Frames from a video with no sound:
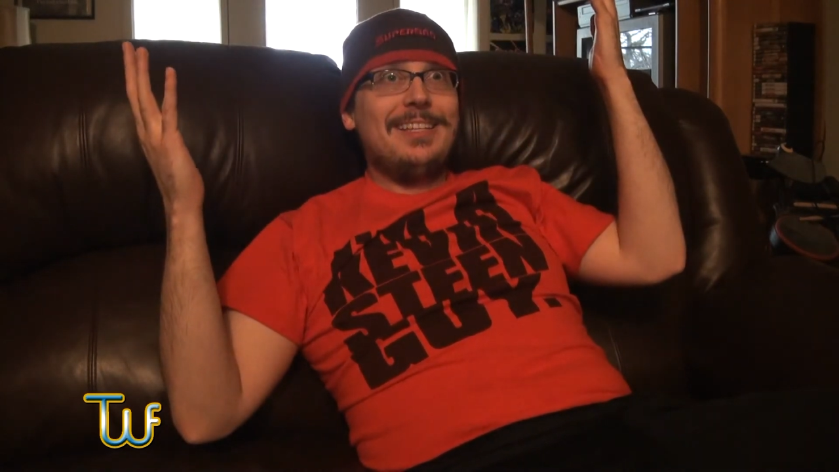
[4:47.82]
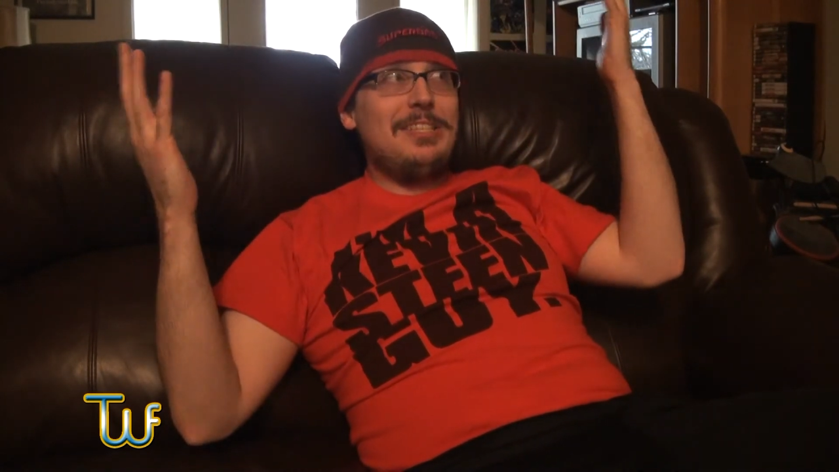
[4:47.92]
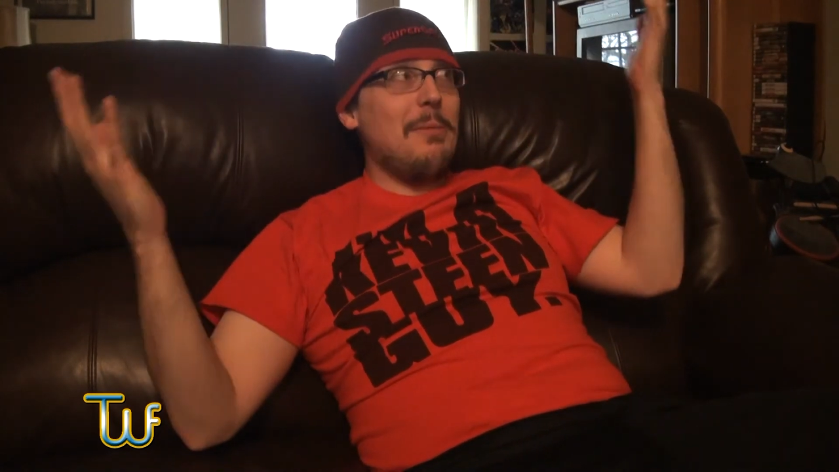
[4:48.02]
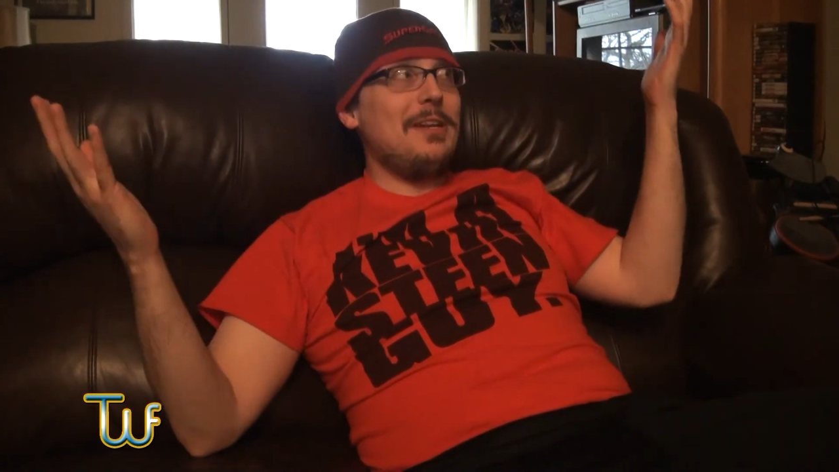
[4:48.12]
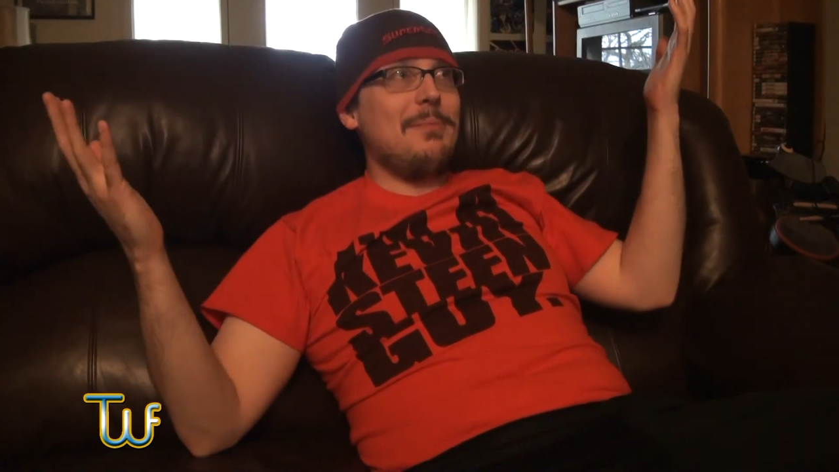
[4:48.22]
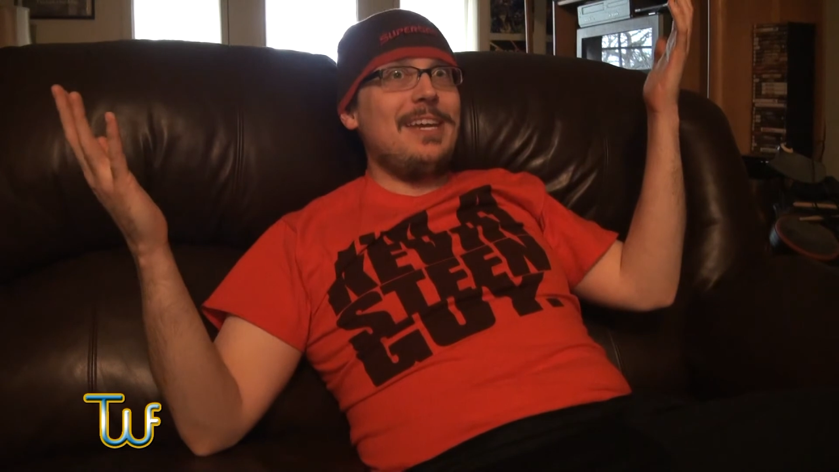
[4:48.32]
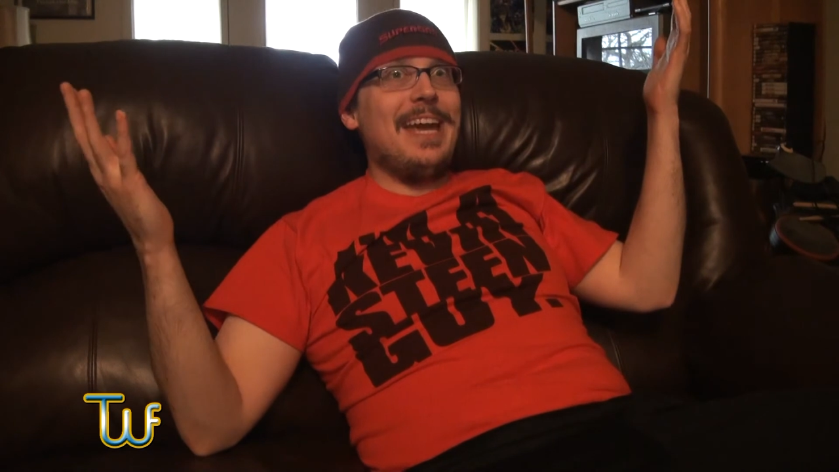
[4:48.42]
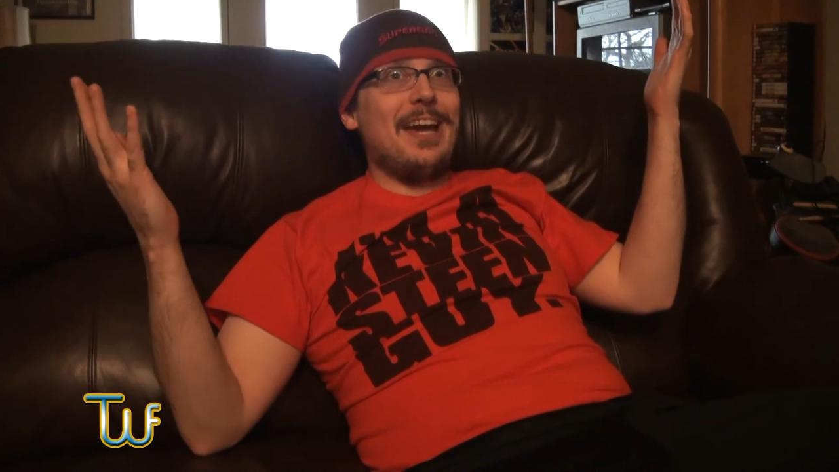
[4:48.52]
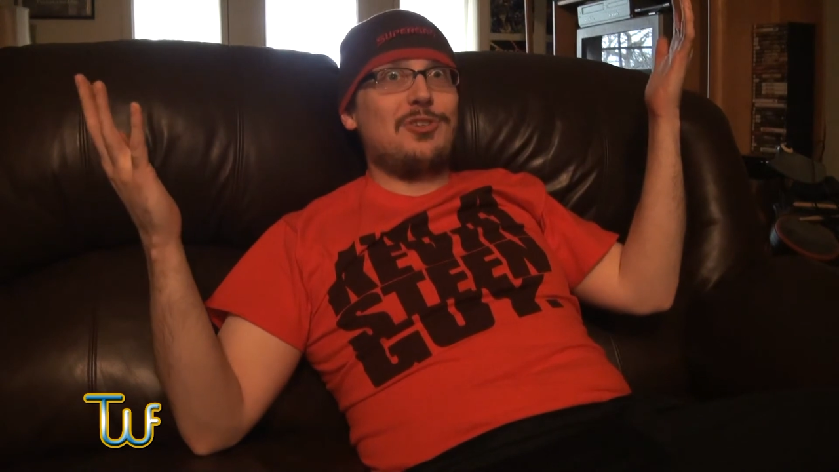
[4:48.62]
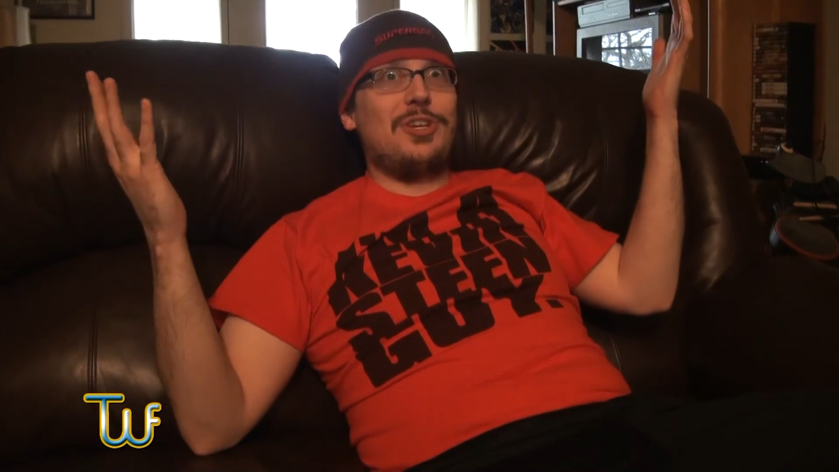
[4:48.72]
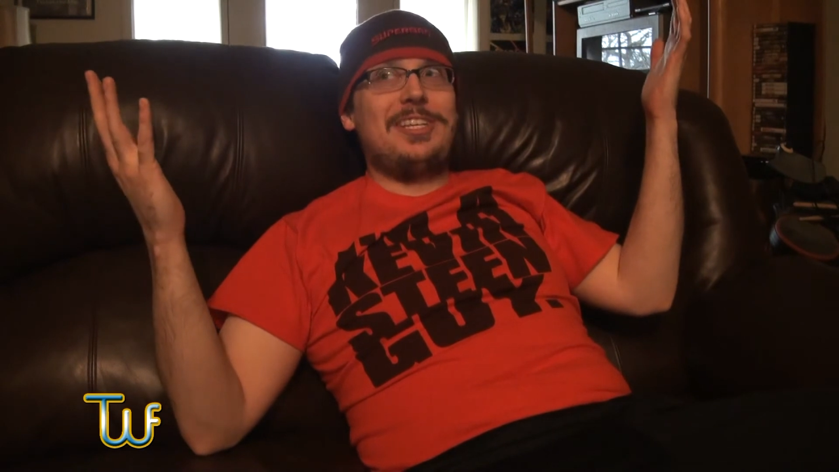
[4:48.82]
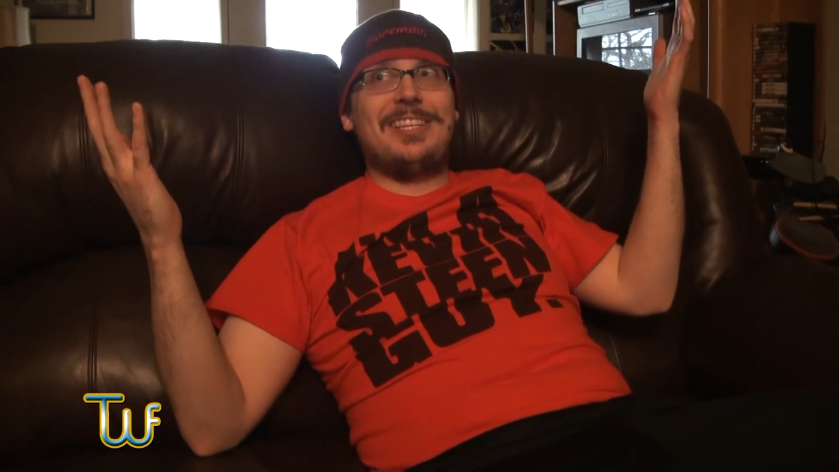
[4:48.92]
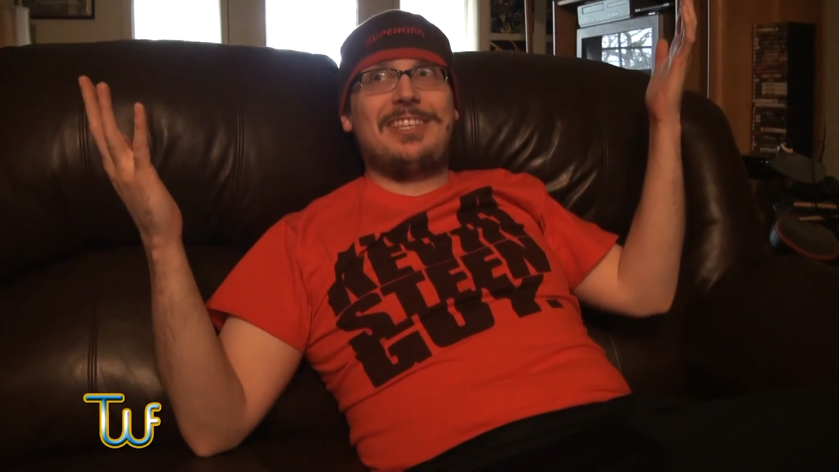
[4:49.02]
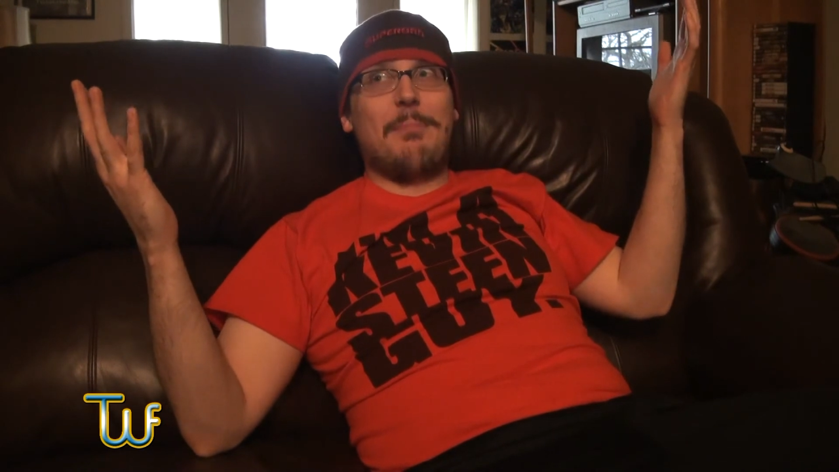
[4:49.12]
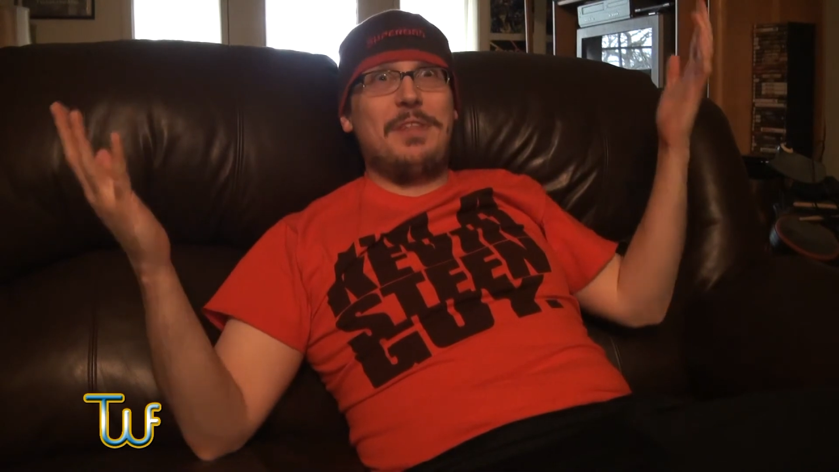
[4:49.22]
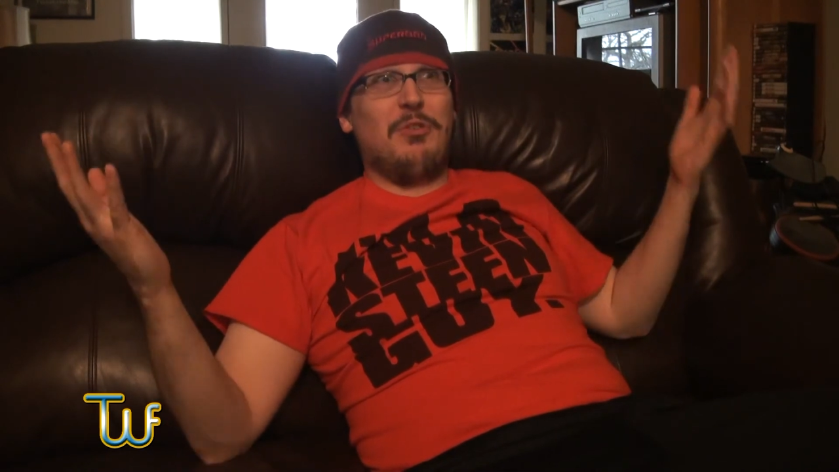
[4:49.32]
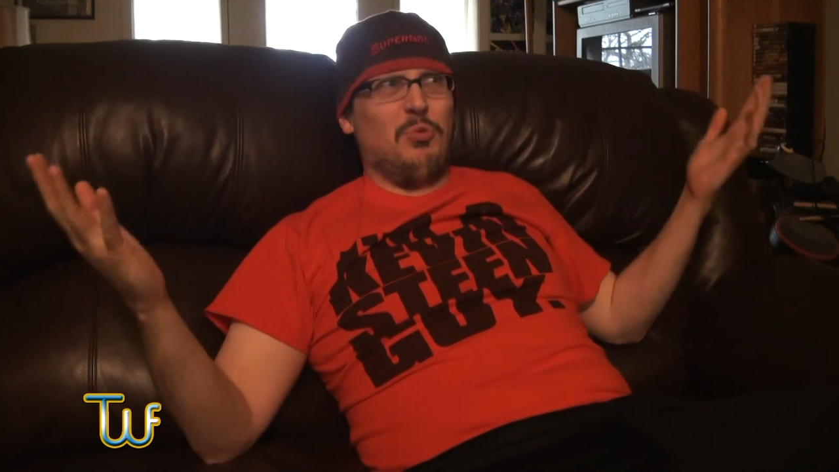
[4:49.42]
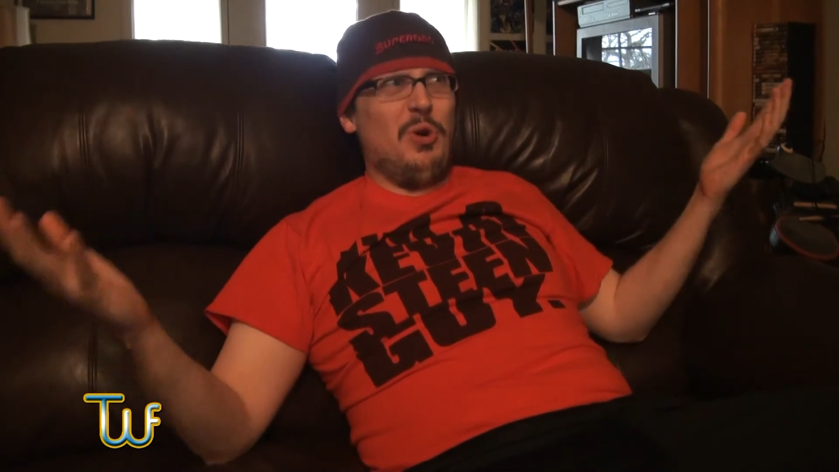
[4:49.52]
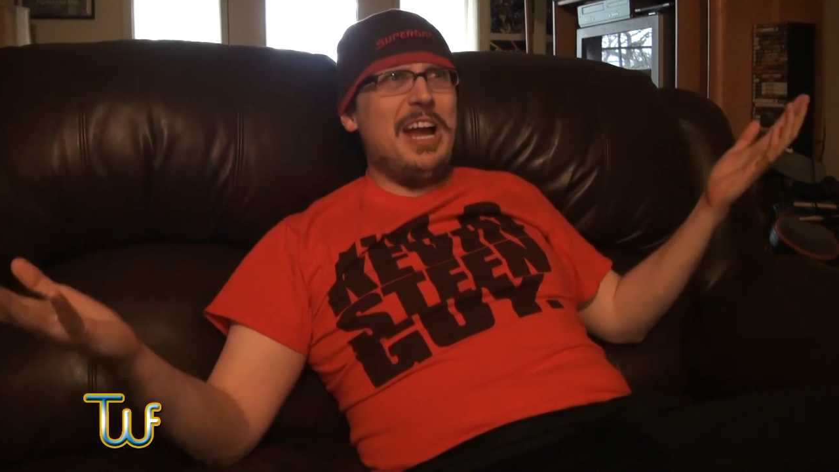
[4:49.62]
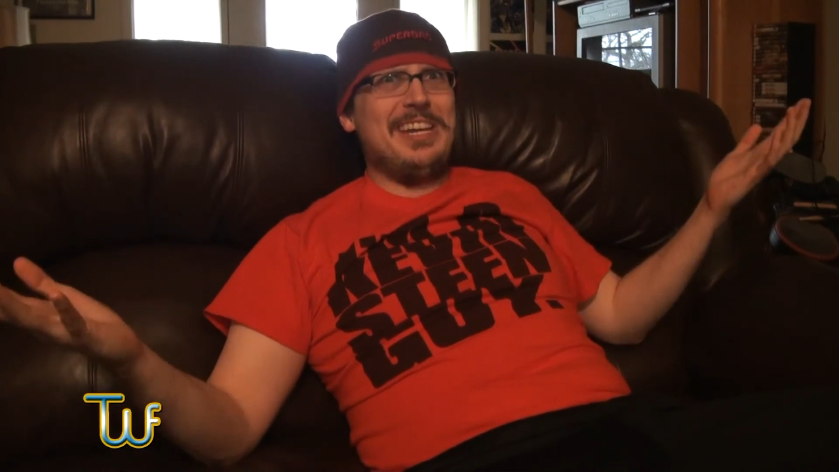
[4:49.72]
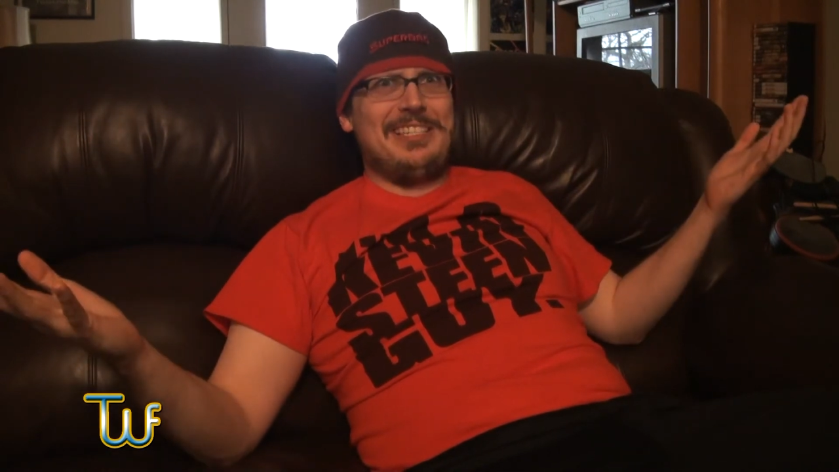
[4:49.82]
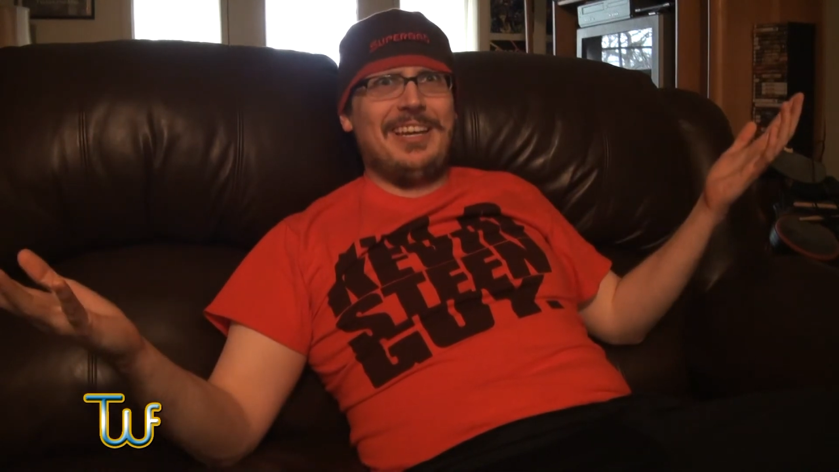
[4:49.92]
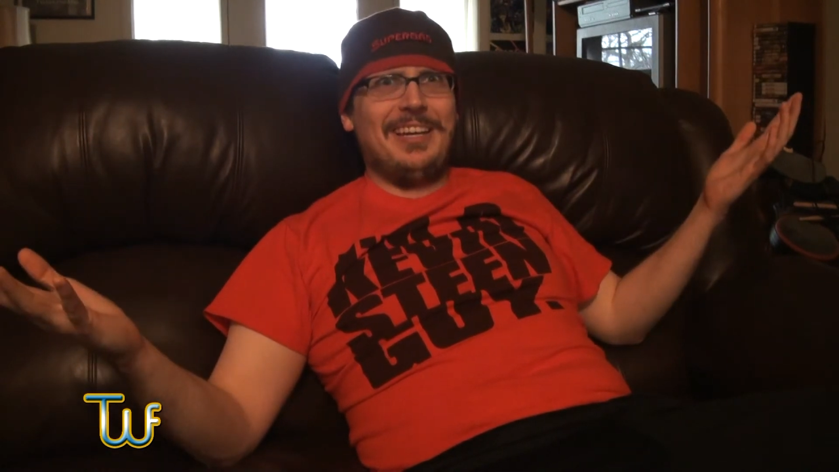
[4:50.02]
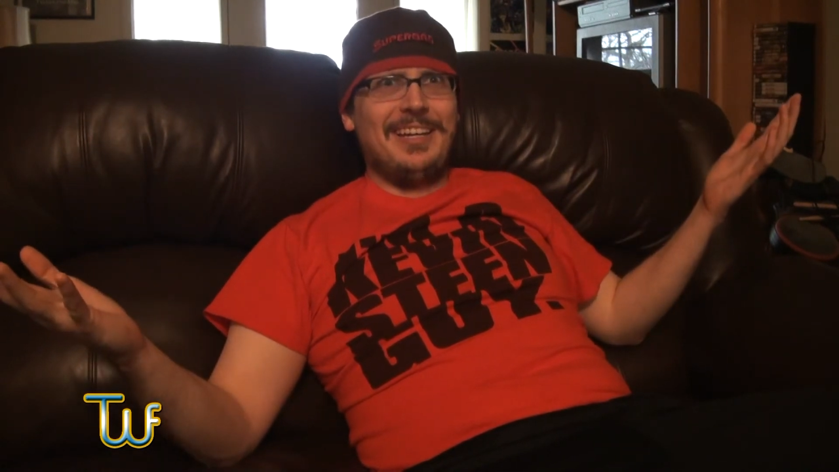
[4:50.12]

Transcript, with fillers: WWE actually did something right.